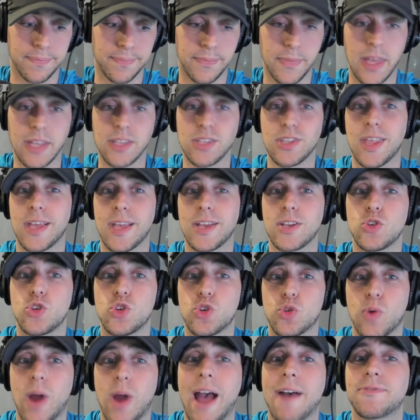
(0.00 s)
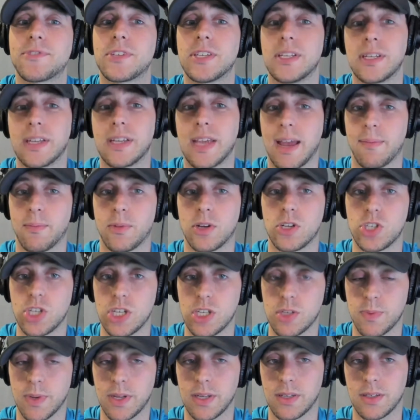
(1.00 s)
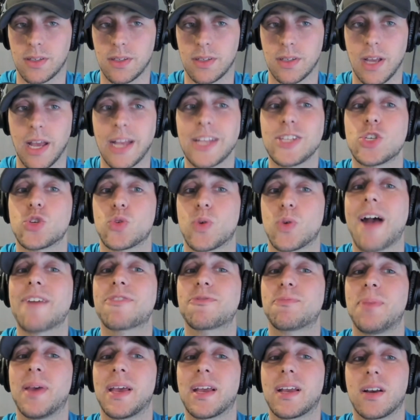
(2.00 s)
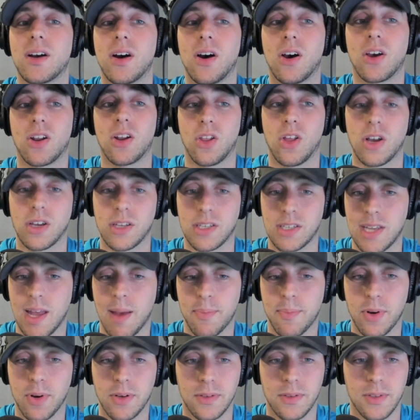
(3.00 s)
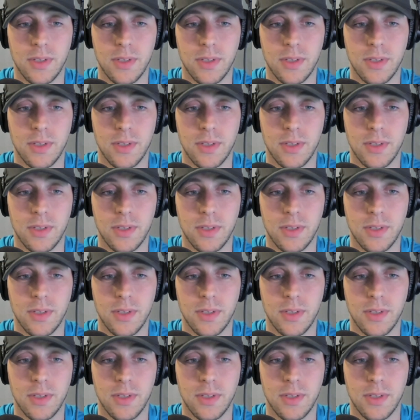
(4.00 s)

Then they drafted Camaron Cheeseman, a draft pick on a long snapper.